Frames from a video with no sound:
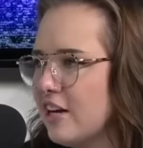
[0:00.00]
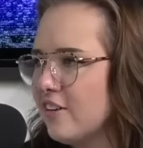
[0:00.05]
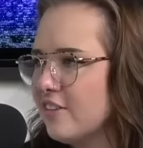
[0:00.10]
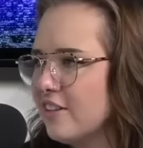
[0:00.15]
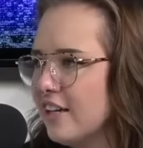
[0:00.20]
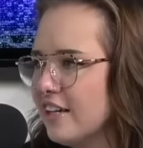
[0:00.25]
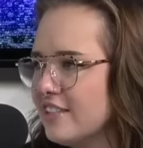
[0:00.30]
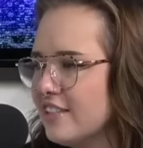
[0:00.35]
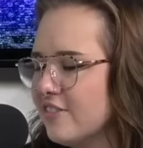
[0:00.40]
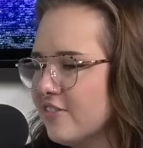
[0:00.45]
out
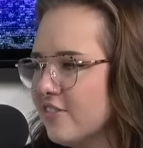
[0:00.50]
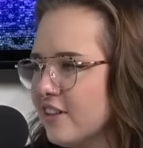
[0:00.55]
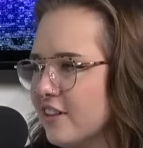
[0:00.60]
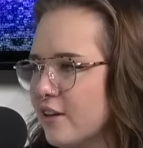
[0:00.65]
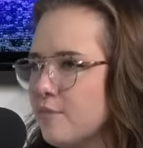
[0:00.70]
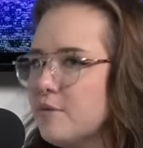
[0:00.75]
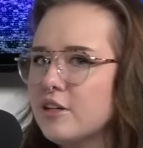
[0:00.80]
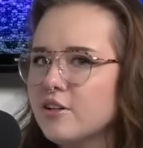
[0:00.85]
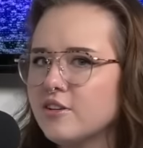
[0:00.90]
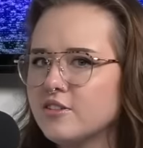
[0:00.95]
like
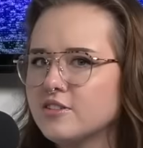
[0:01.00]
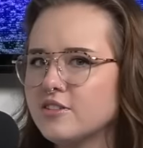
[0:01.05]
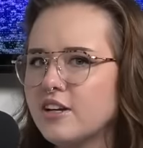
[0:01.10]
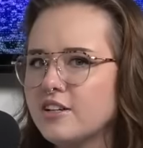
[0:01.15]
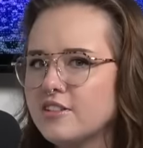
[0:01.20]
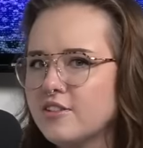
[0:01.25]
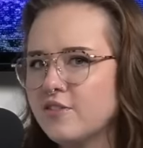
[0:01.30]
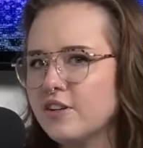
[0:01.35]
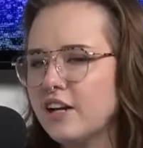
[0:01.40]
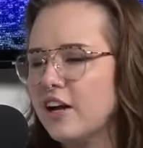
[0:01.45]
different. I mean, there's
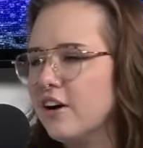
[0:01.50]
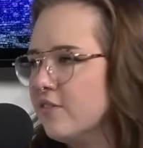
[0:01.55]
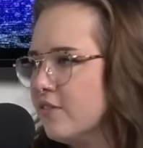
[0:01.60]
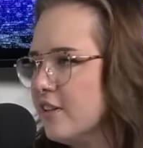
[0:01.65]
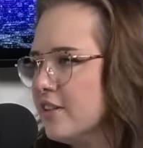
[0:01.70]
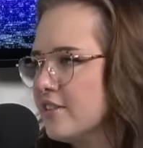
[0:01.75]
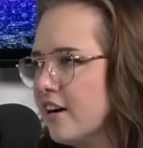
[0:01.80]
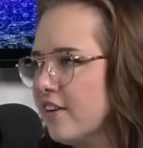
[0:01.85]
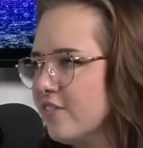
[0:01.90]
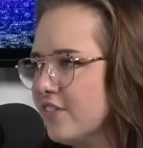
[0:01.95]
different
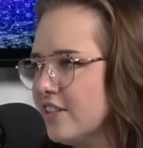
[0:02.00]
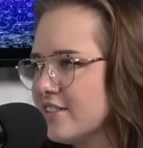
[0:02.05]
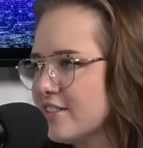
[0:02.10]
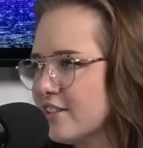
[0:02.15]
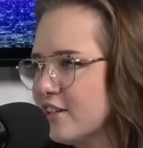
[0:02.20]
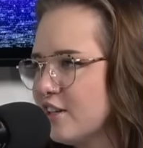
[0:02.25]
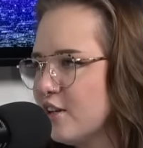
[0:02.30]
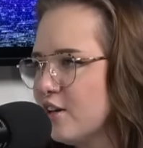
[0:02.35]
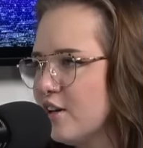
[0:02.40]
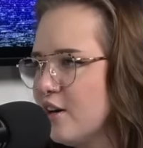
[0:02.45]
outfits,
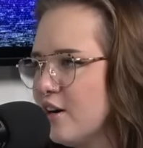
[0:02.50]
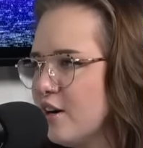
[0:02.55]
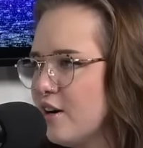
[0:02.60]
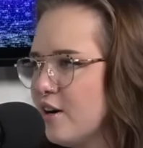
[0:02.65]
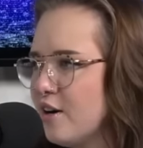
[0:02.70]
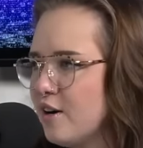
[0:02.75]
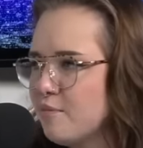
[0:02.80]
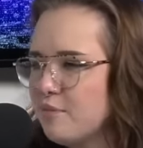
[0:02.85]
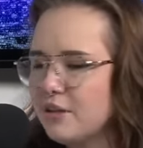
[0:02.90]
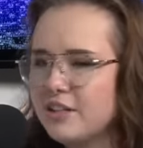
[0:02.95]
obviously.
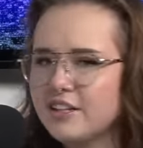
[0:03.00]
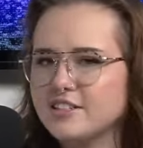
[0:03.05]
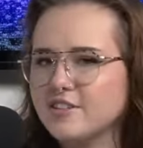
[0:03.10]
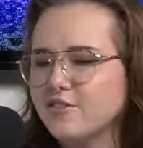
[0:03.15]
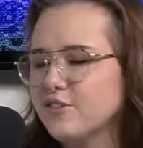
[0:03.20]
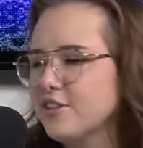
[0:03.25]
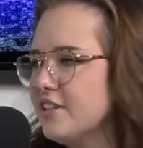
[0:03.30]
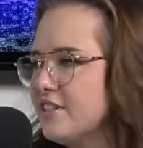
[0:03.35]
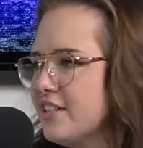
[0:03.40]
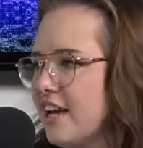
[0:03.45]
Sure. But like
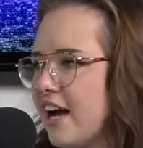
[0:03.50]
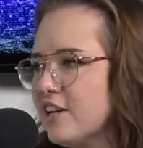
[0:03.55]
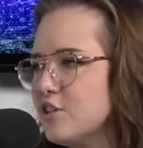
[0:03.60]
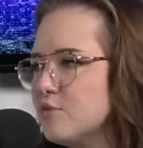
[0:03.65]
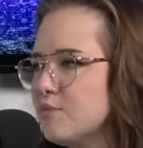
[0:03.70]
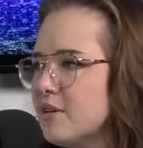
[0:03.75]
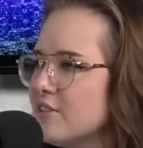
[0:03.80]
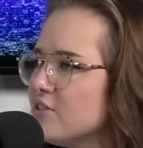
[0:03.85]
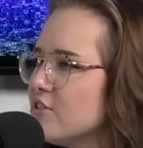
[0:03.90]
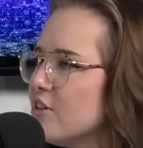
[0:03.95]
different
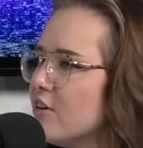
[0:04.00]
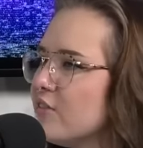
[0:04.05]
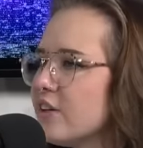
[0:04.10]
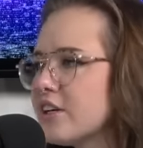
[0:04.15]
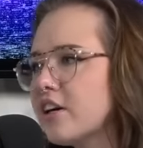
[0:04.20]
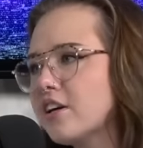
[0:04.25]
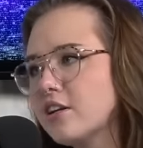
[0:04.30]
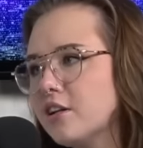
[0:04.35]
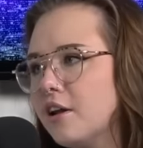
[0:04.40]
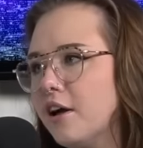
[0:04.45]
attachments. You have
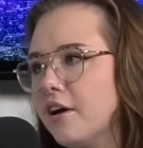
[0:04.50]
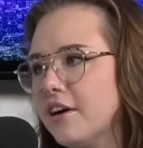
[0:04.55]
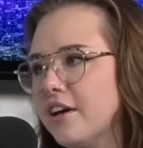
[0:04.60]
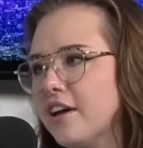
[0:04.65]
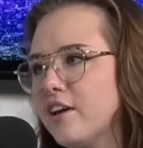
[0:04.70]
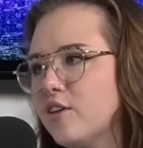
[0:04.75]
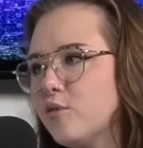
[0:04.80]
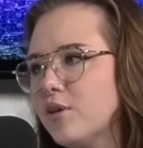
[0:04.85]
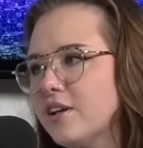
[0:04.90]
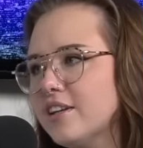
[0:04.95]
like a claw
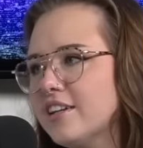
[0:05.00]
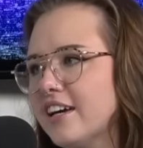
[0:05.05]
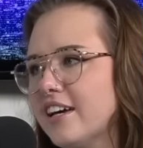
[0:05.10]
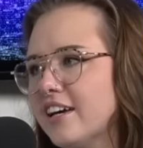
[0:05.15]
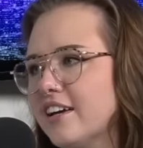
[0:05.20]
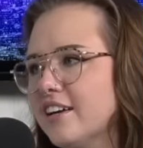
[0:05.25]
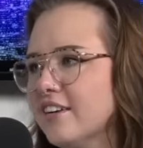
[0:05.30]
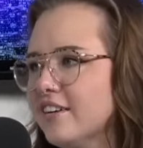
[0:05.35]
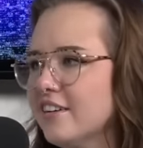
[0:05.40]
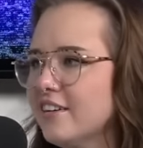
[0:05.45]
hand one
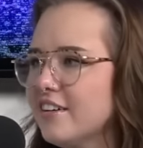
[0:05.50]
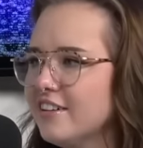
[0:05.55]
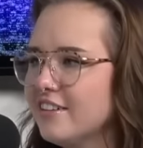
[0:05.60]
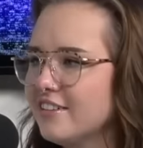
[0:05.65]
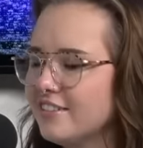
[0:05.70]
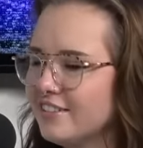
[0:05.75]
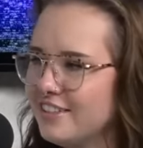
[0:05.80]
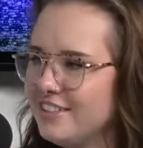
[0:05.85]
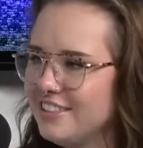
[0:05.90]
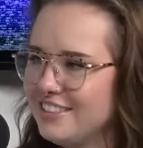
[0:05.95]
day.
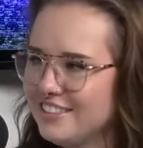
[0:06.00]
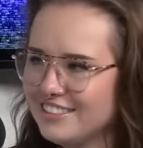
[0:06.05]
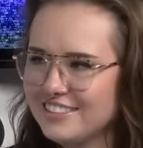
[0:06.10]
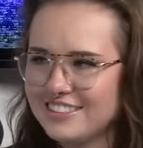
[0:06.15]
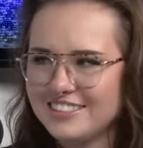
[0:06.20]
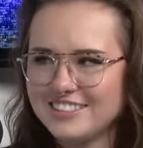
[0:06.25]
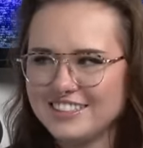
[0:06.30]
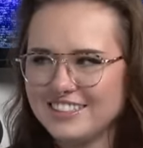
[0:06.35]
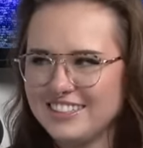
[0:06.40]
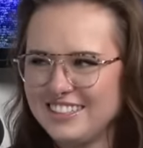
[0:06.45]
Right.
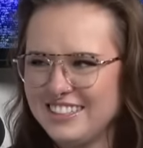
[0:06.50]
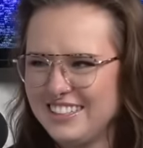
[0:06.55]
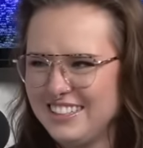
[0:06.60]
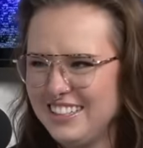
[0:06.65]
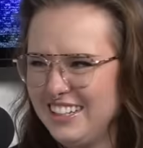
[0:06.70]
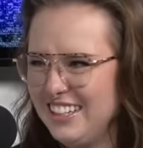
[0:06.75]
Eye